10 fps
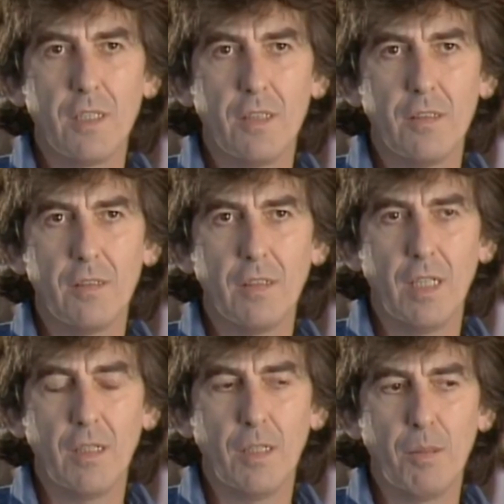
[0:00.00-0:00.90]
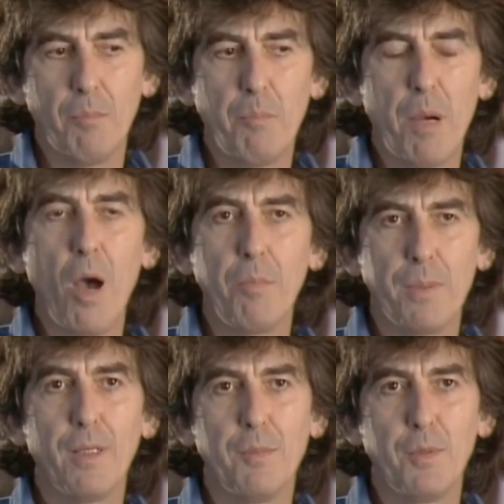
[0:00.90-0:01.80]
on um,
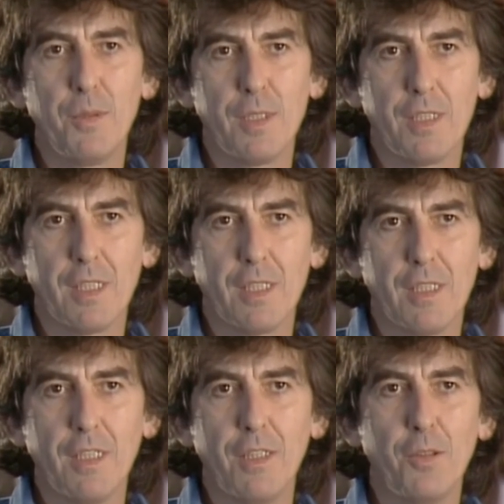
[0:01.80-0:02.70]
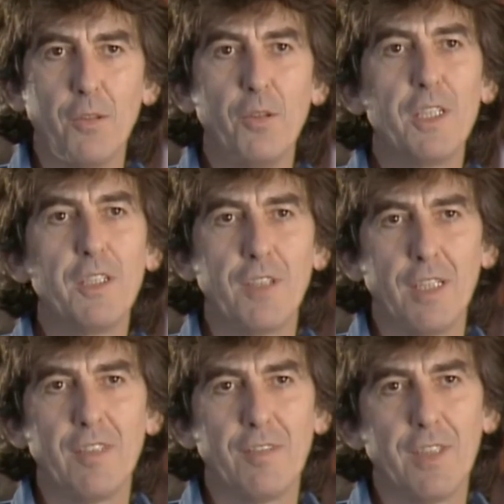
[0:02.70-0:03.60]
popular music, you know, when you
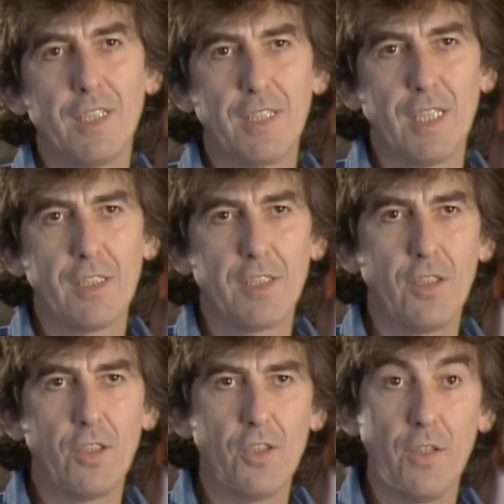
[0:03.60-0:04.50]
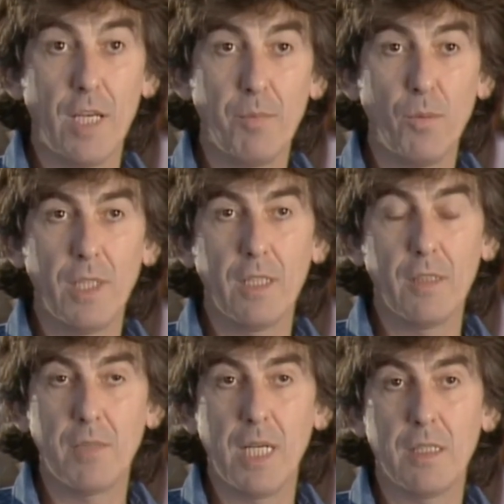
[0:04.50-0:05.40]
think of things like Sinatra and that. But when it
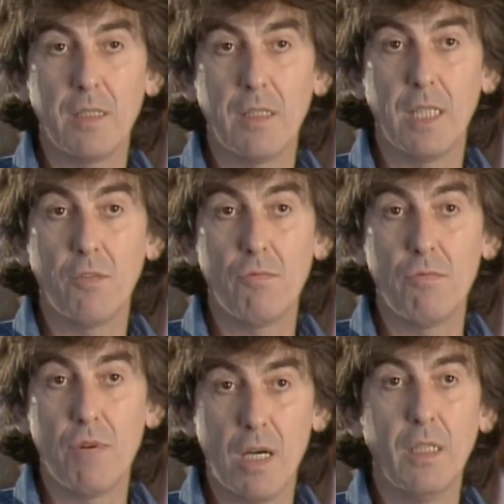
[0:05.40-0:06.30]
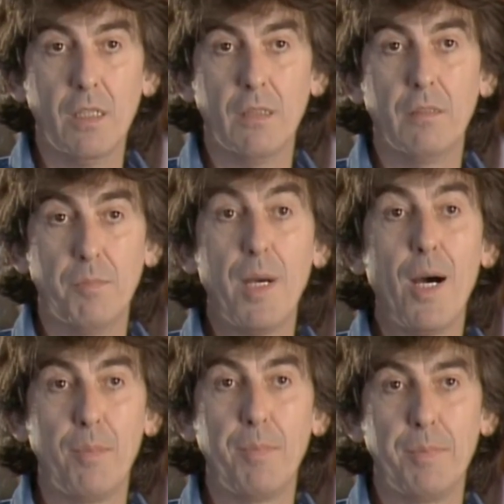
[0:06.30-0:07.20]
come down to like rock,
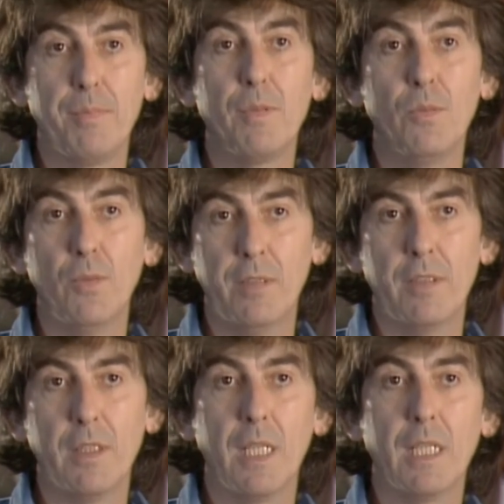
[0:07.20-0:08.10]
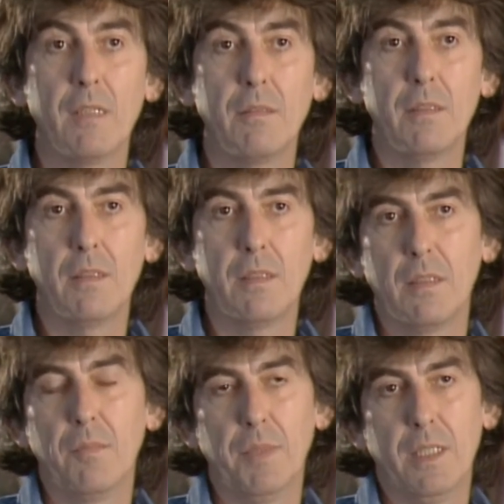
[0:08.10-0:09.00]
pop, or whatever, like
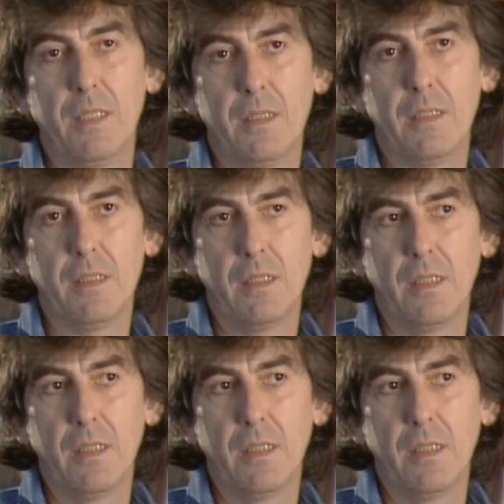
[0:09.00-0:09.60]
Beatles.